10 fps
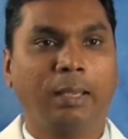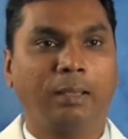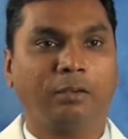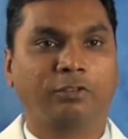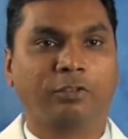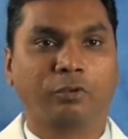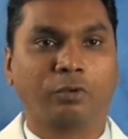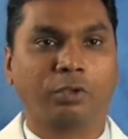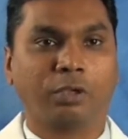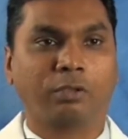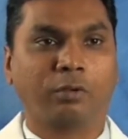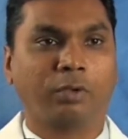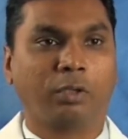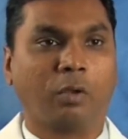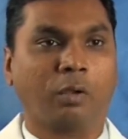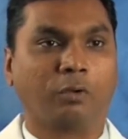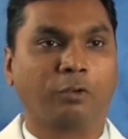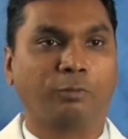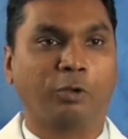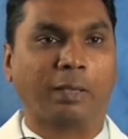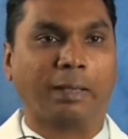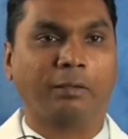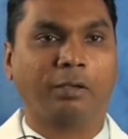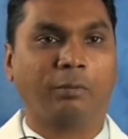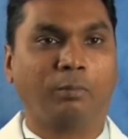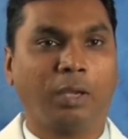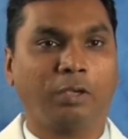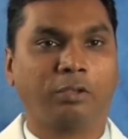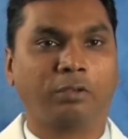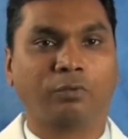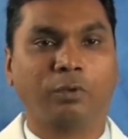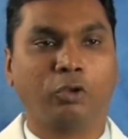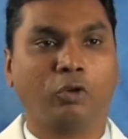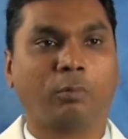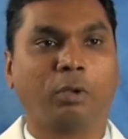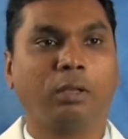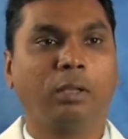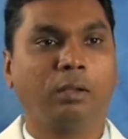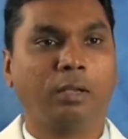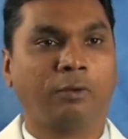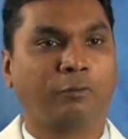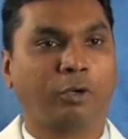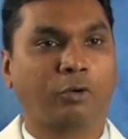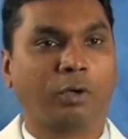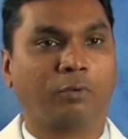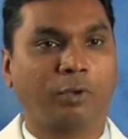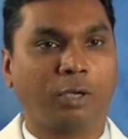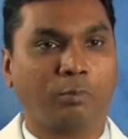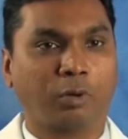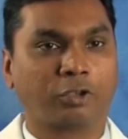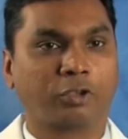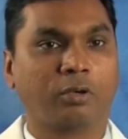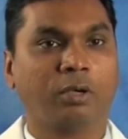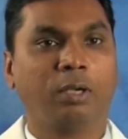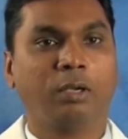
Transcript: and its association with all-cause mortality in patients with normal left ventricular filling pressure